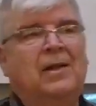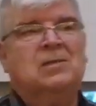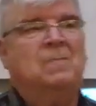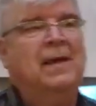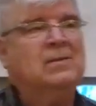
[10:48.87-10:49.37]

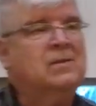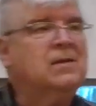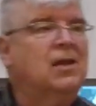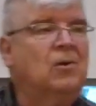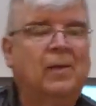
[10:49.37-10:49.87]
this mess to
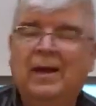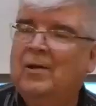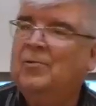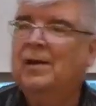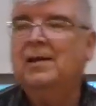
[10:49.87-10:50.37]
deal
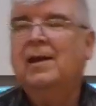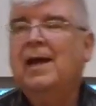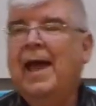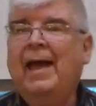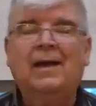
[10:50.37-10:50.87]
with. And,
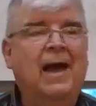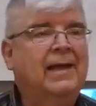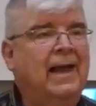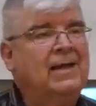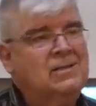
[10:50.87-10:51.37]
and
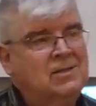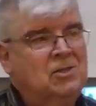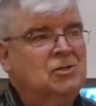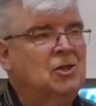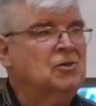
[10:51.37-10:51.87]
I guess this
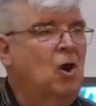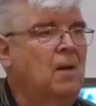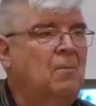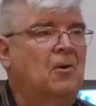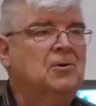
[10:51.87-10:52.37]
is just
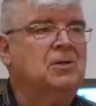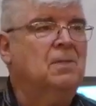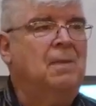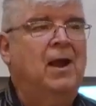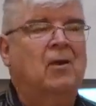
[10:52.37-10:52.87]
our burden
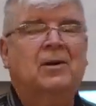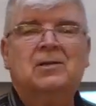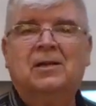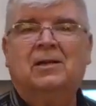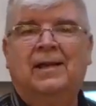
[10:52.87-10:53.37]
to bear
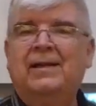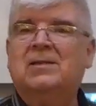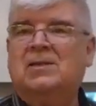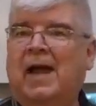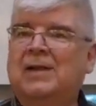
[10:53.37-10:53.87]
until he
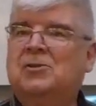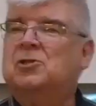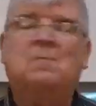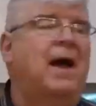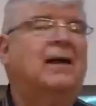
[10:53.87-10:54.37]
decides to
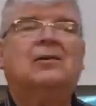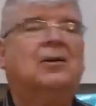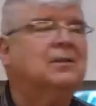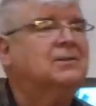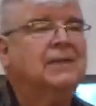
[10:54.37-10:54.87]
smile
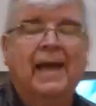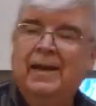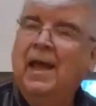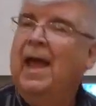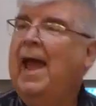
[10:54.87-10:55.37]
on us
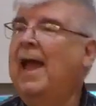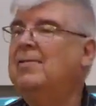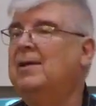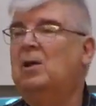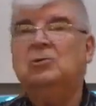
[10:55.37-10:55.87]
again.
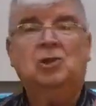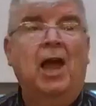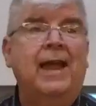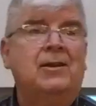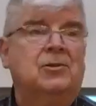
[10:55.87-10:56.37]
And they don't
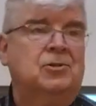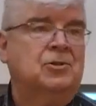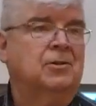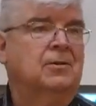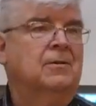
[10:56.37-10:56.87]
change.
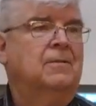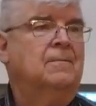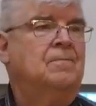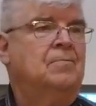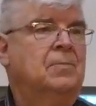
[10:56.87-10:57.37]

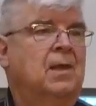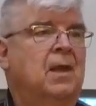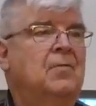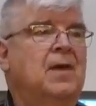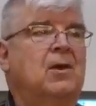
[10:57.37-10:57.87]

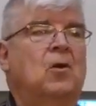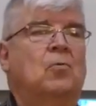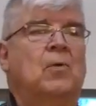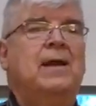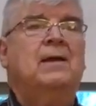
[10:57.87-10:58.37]
They
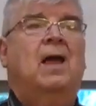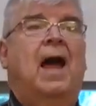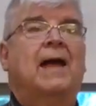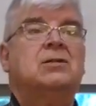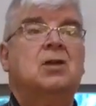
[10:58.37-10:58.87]
don't
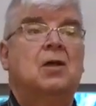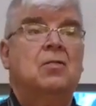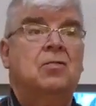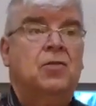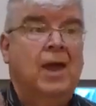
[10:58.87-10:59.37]
realize
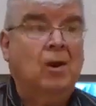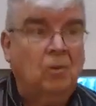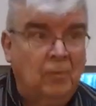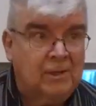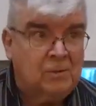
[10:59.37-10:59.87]
their
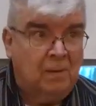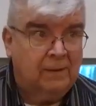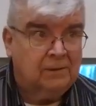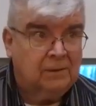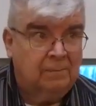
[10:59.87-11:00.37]

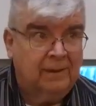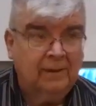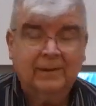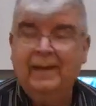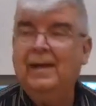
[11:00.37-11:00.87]

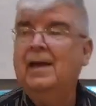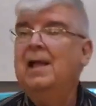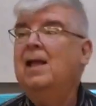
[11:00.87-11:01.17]
responsibility.